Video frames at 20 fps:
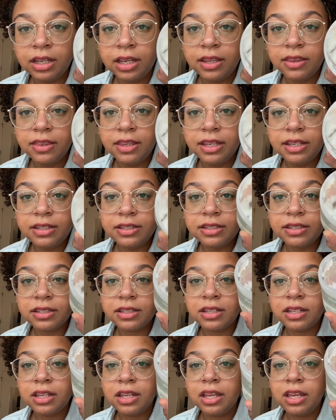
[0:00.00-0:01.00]
This
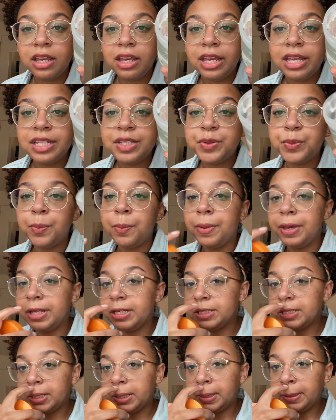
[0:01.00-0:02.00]
is
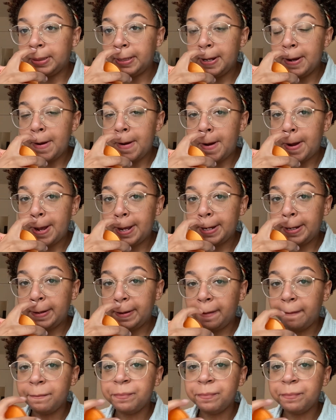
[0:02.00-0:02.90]
basically gone.